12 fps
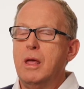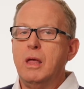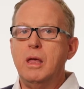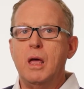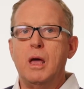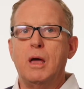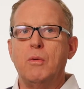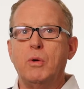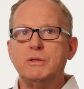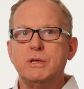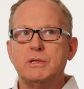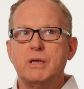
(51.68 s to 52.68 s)
Yeah,
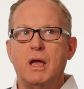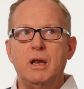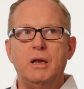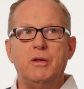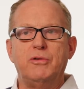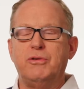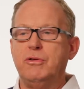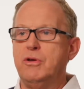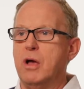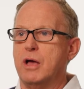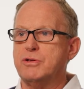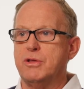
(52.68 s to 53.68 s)
what's exciting is,
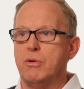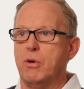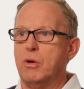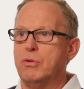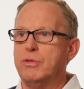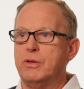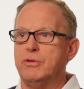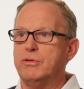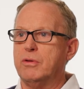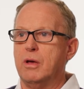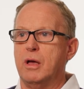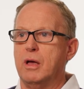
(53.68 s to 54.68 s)
gosh, the growth
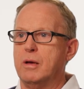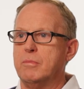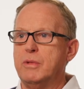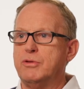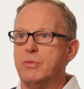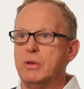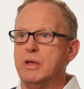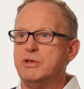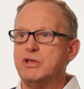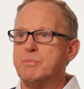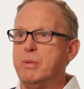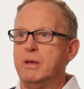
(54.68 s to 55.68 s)
is, it's really
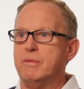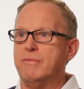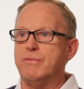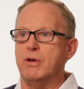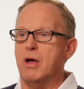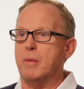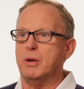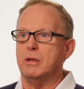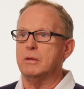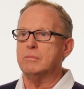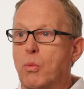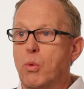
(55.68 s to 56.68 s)
just been
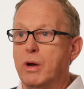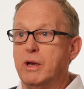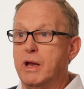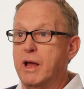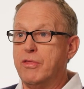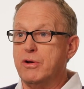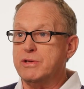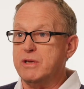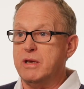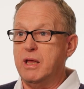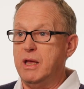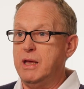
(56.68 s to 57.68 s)
phenomenal. Working together as a
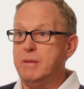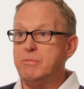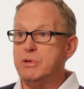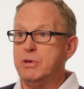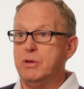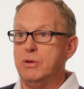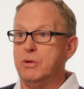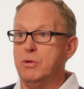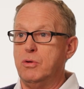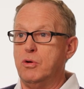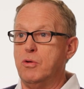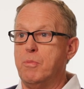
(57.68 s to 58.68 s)
team
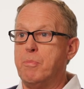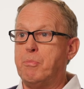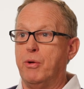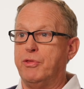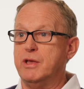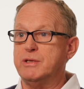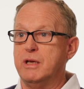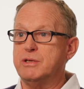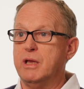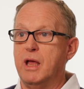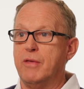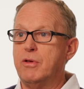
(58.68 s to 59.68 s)
to put these things
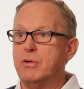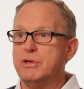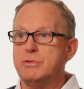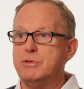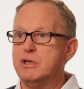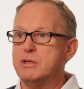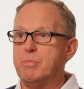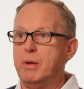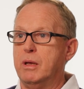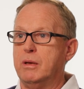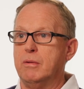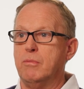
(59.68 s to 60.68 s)
together has just
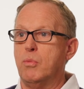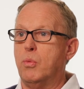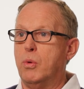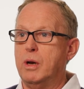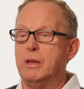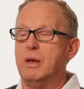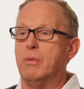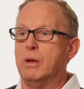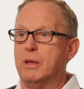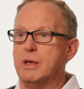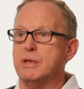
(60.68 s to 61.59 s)
been really, really